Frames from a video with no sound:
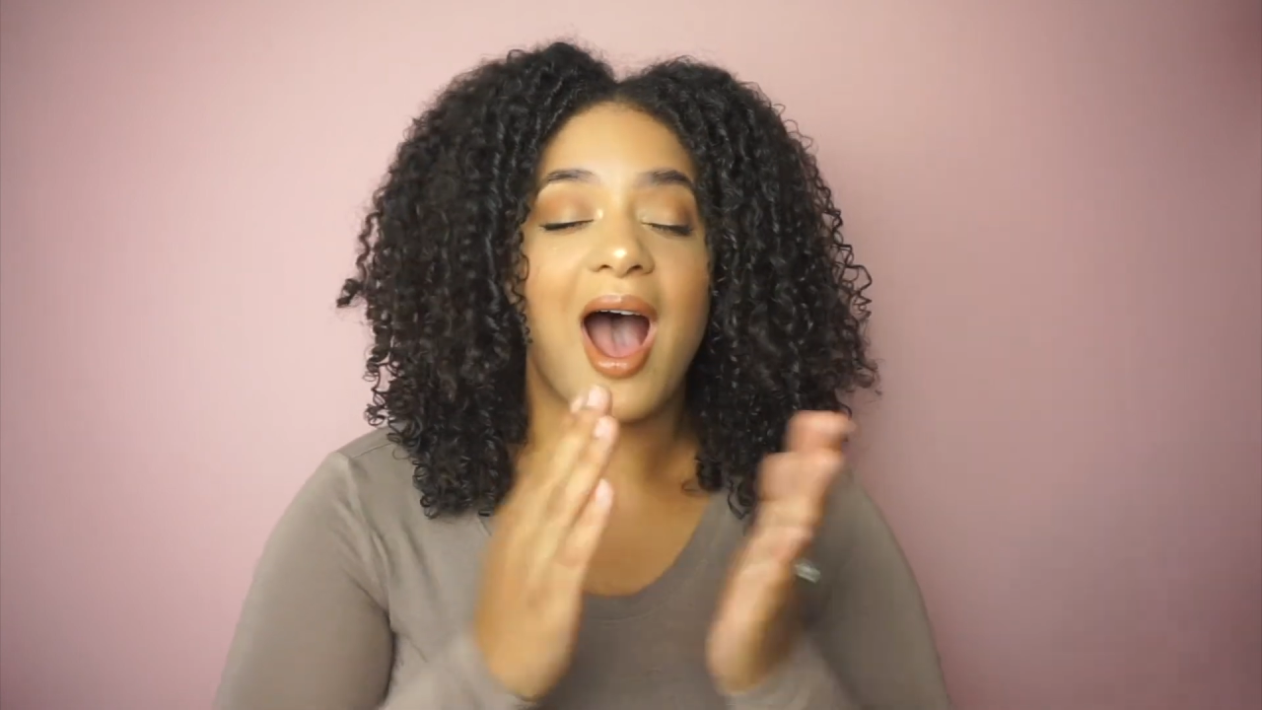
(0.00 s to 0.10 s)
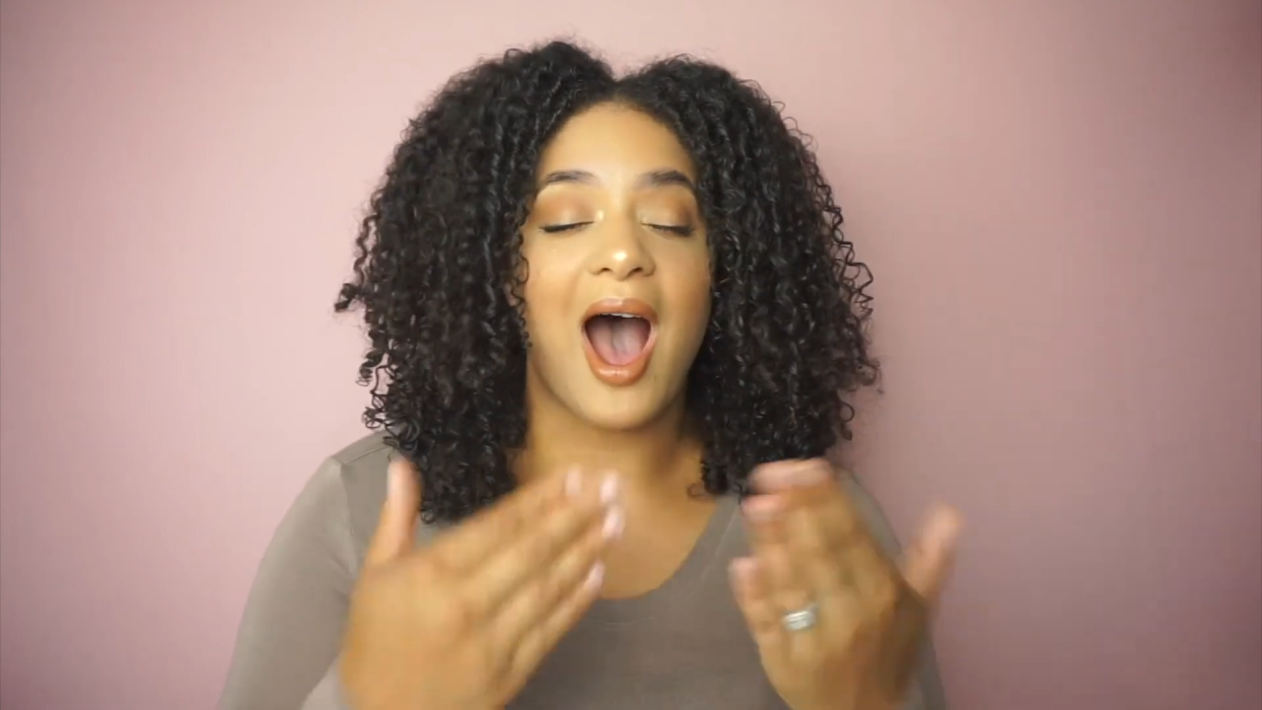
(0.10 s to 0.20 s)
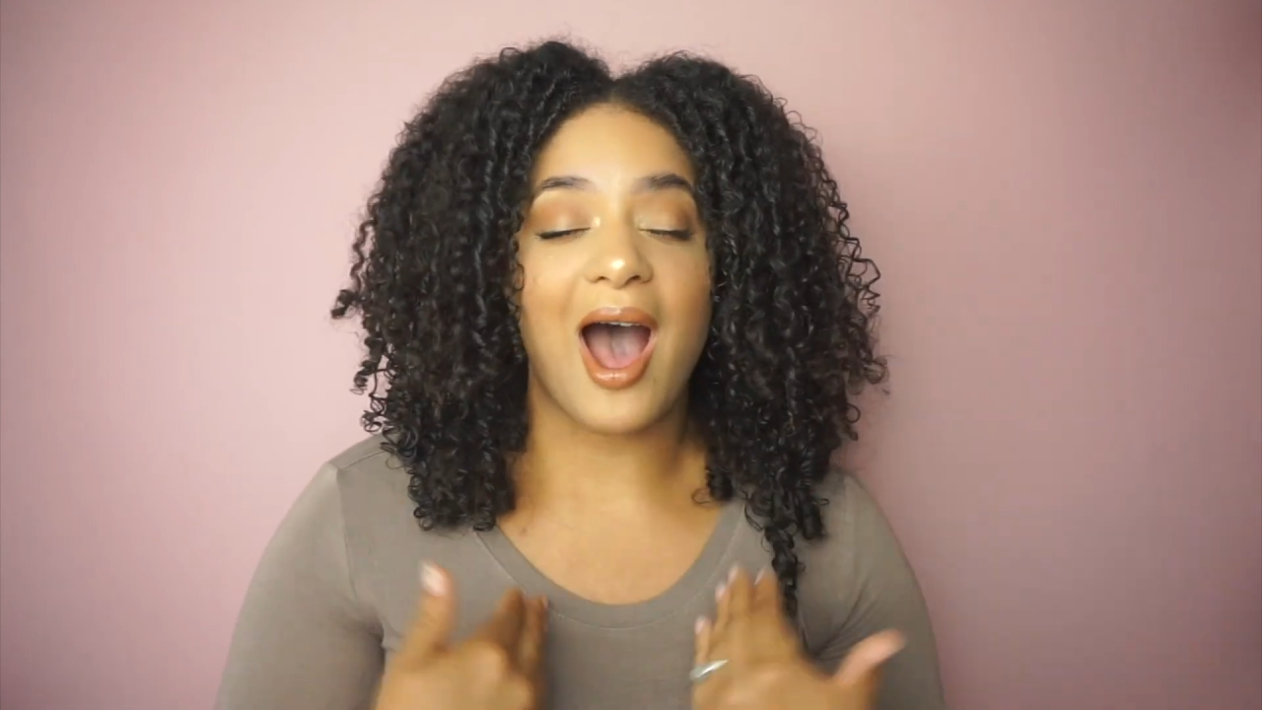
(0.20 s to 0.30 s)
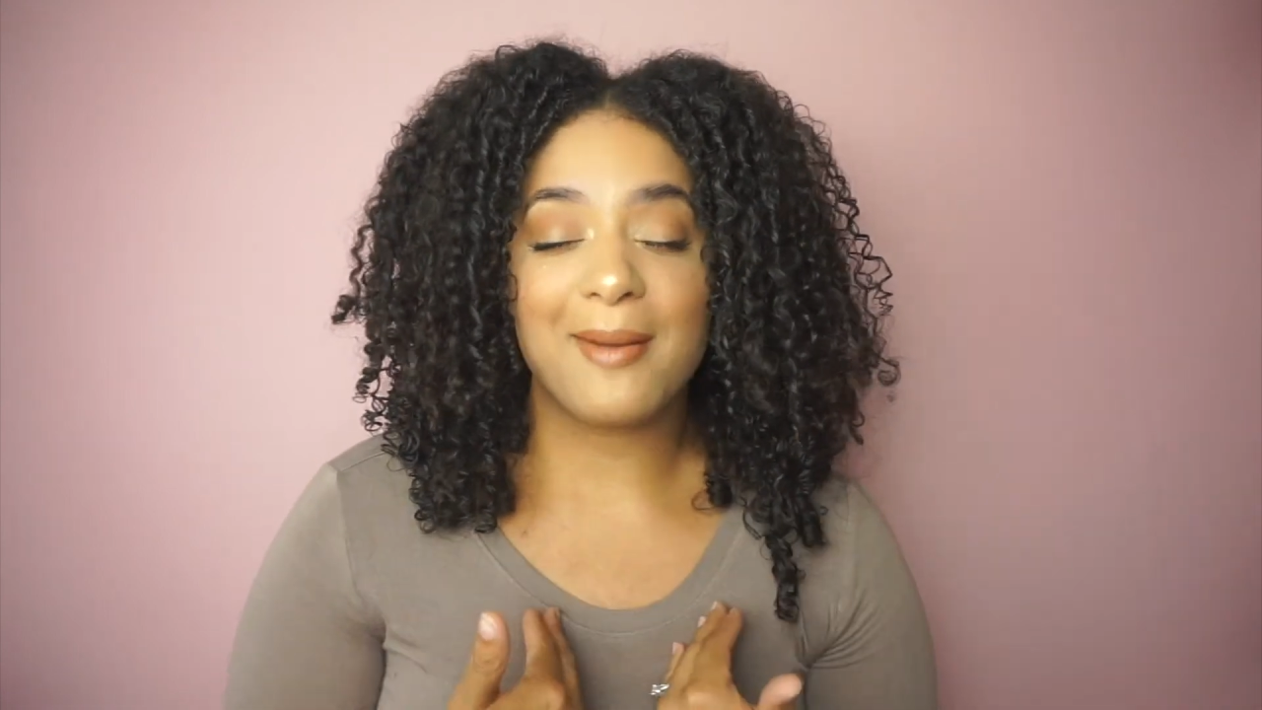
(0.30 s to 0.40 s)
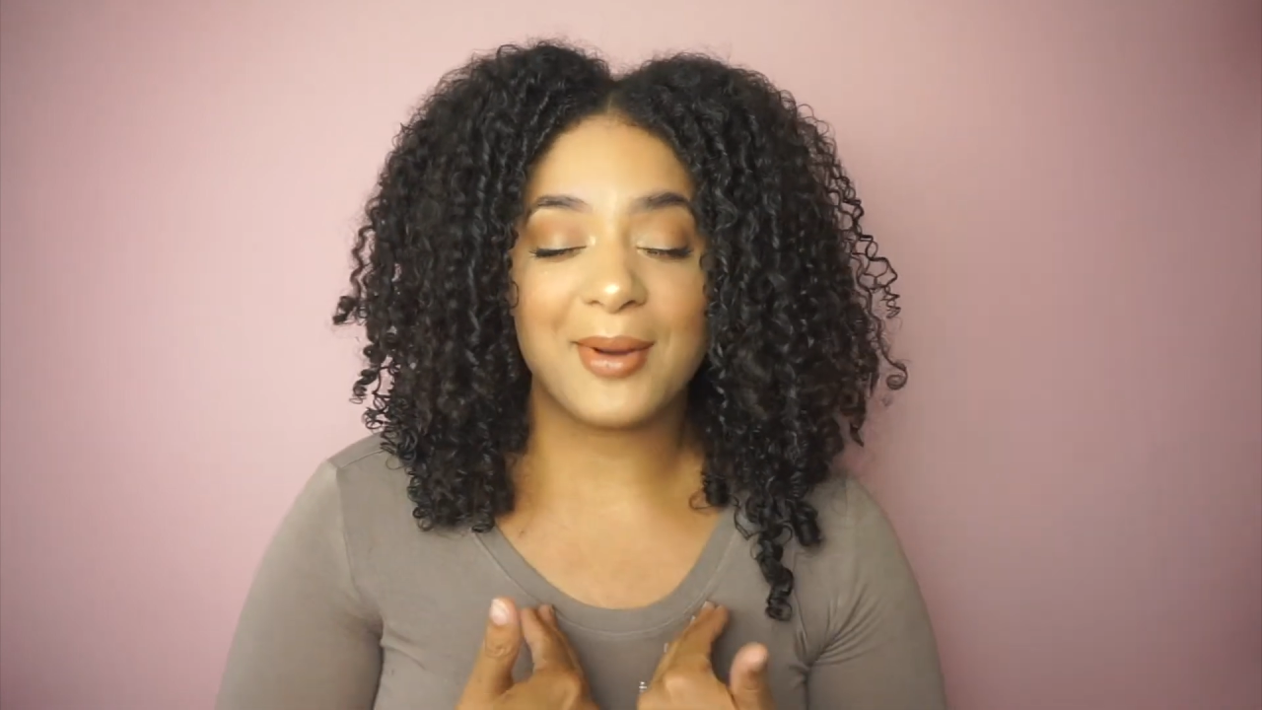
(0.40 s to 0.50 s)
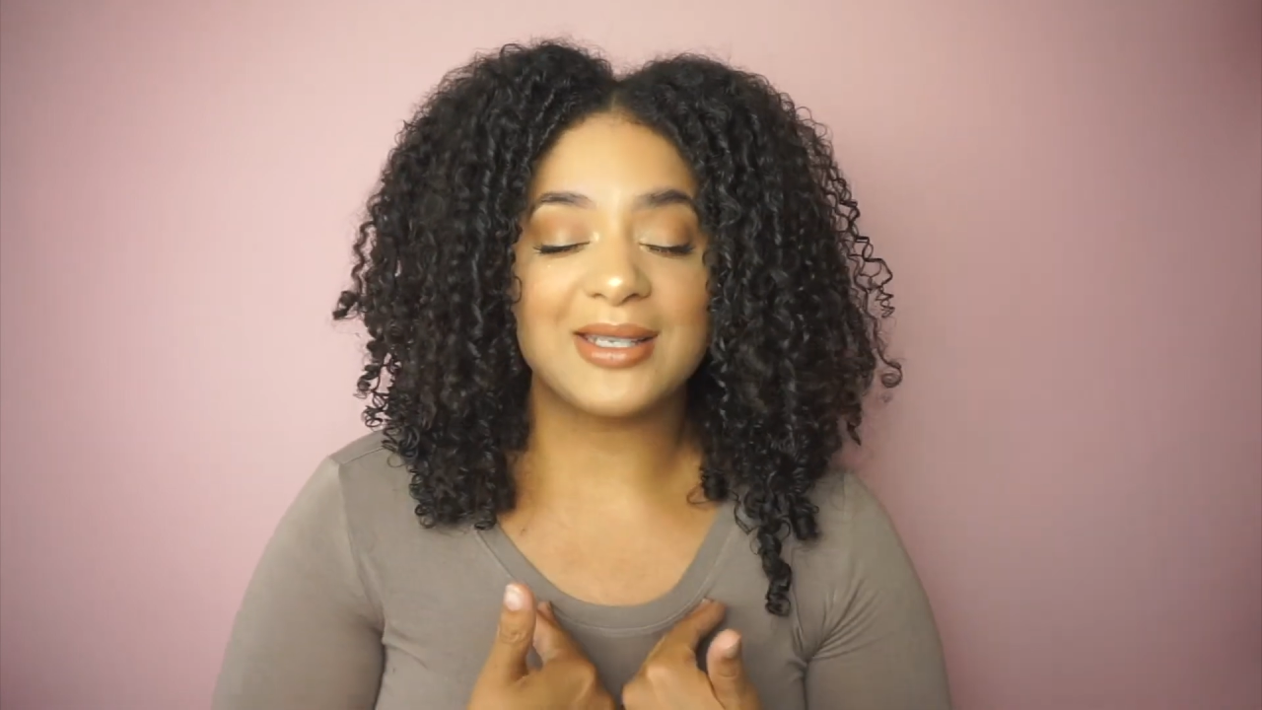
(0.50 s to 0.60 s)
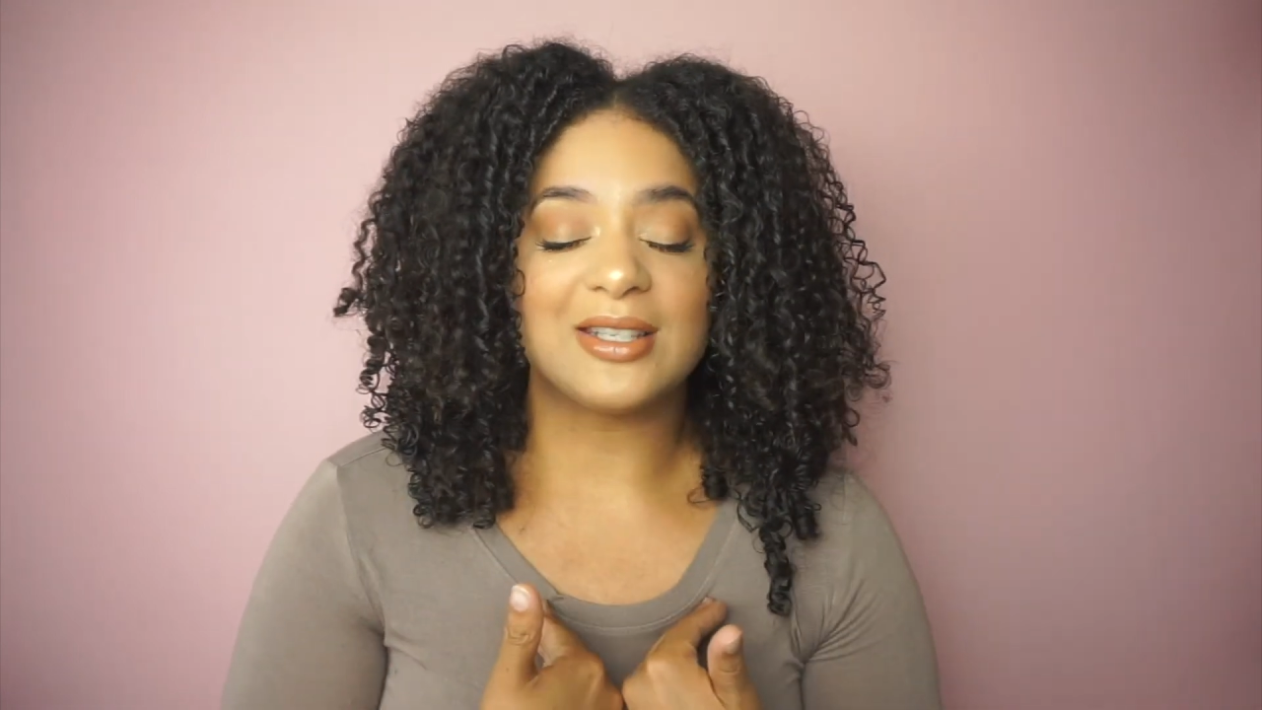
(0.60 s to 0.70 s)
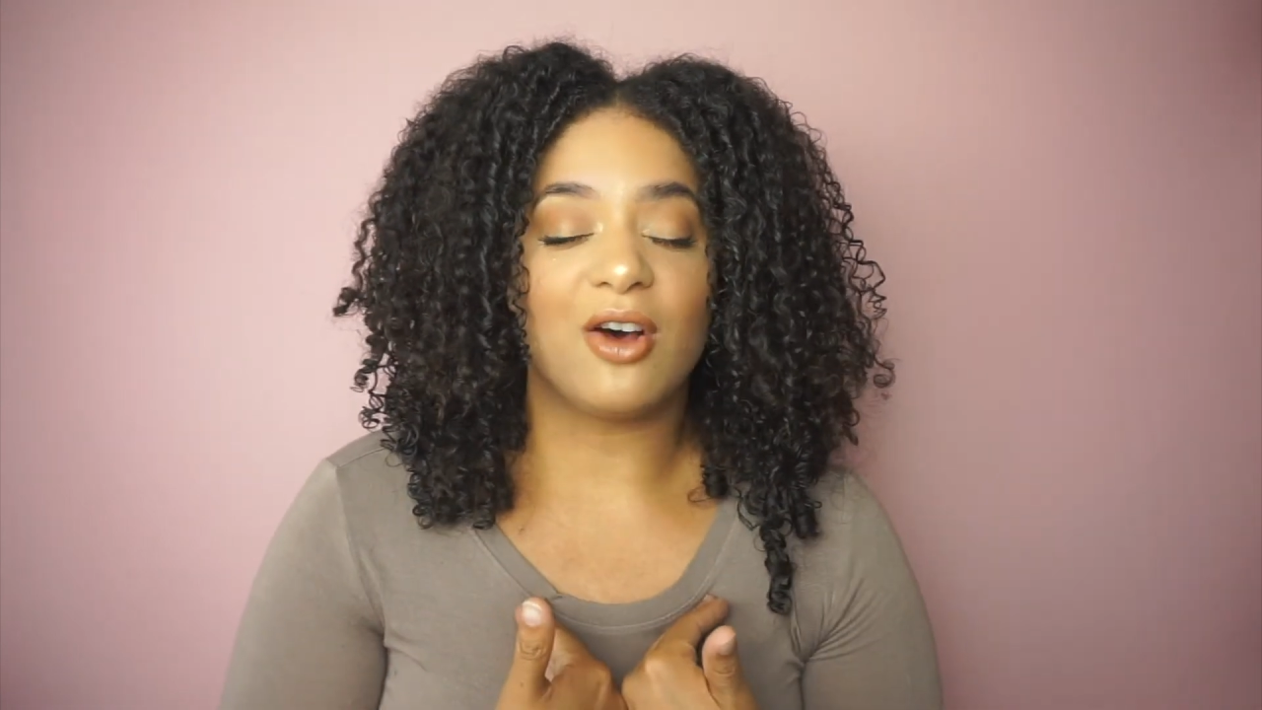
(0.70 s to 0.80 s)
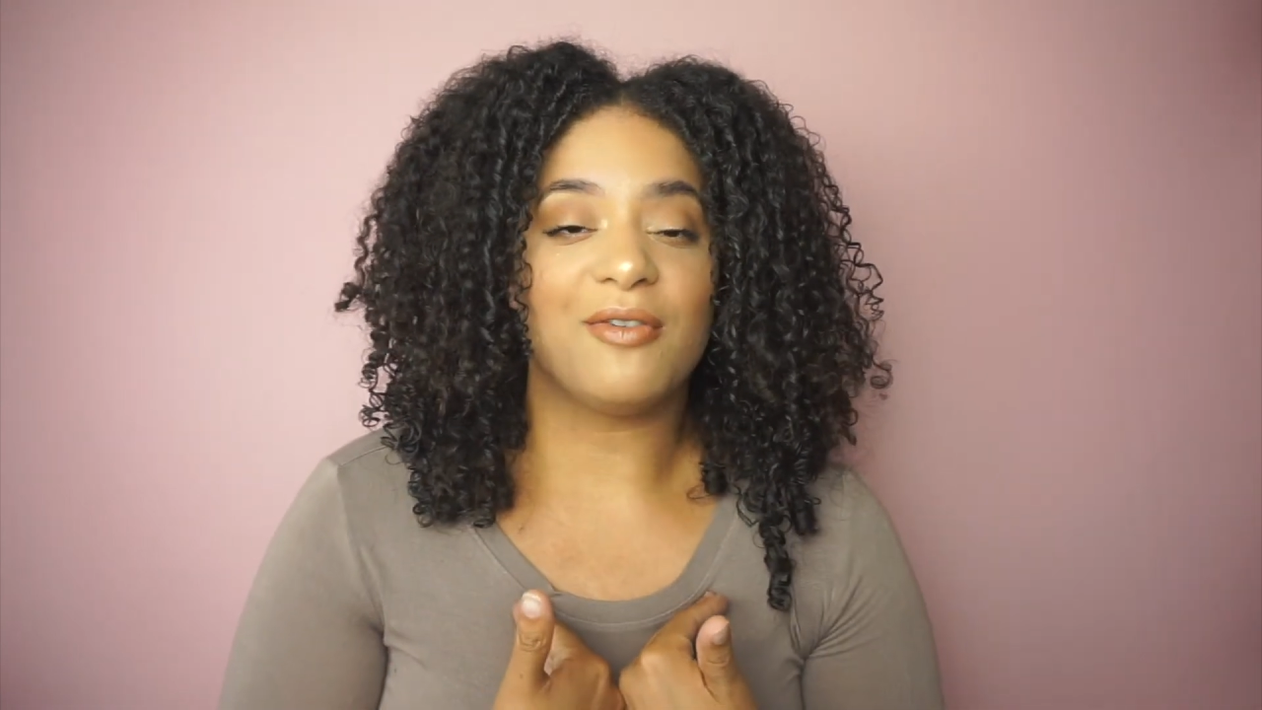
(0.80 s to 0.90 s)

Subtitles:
I myself,